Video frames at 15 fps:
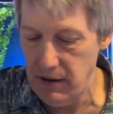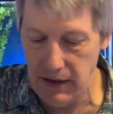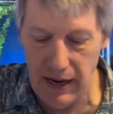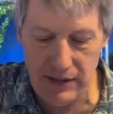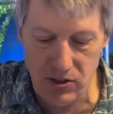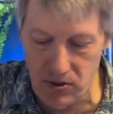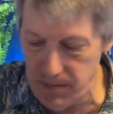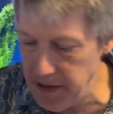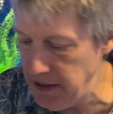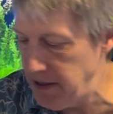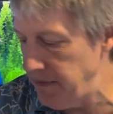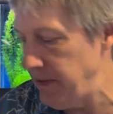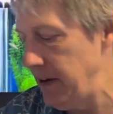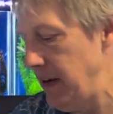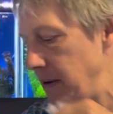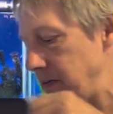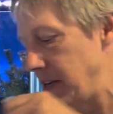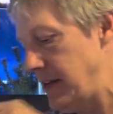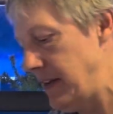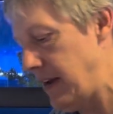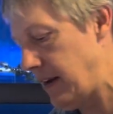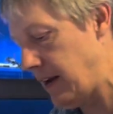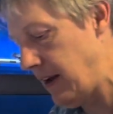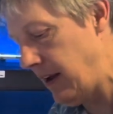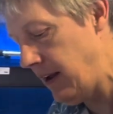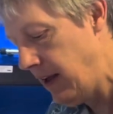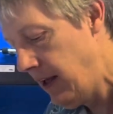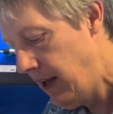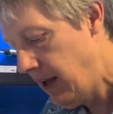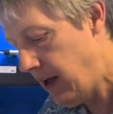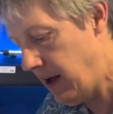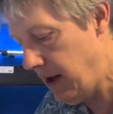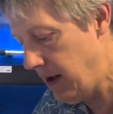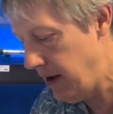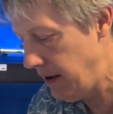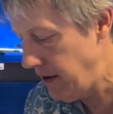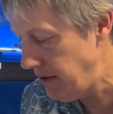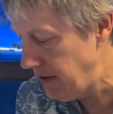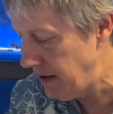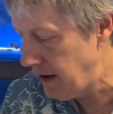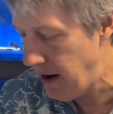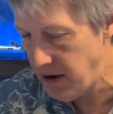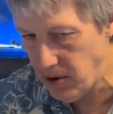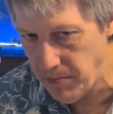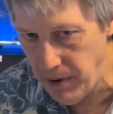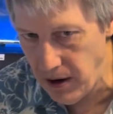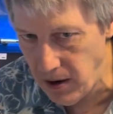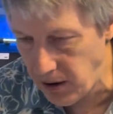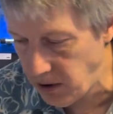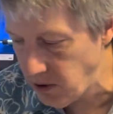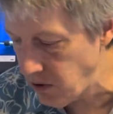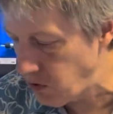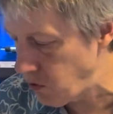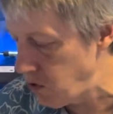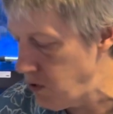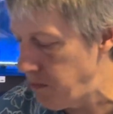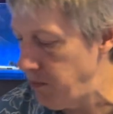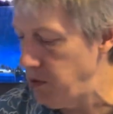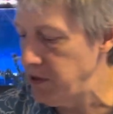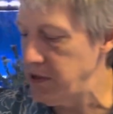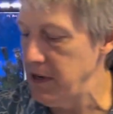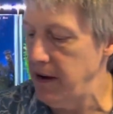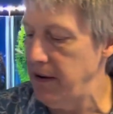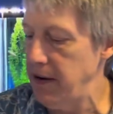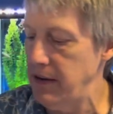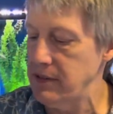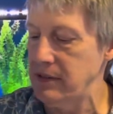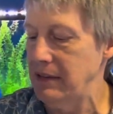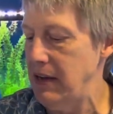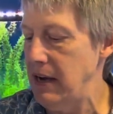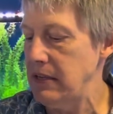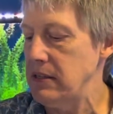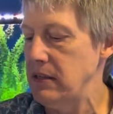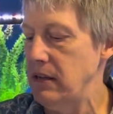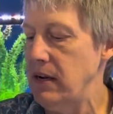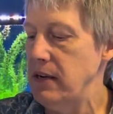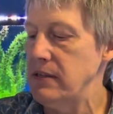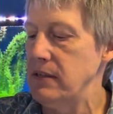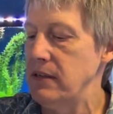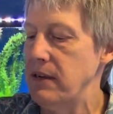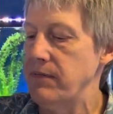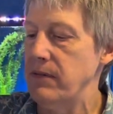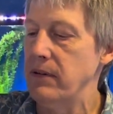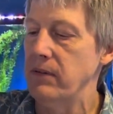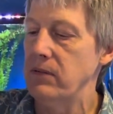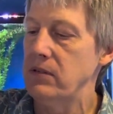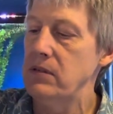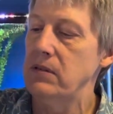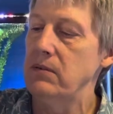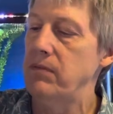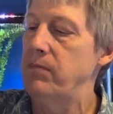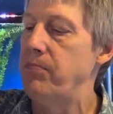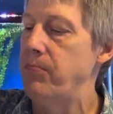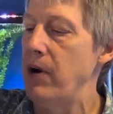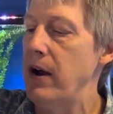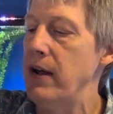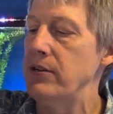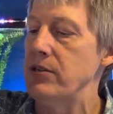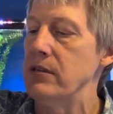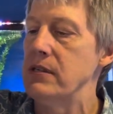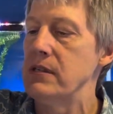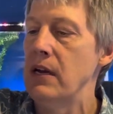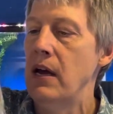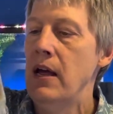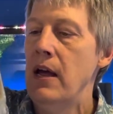Got so many different names on that guy. In the Nile biker group, which now has lots and lots of different branches.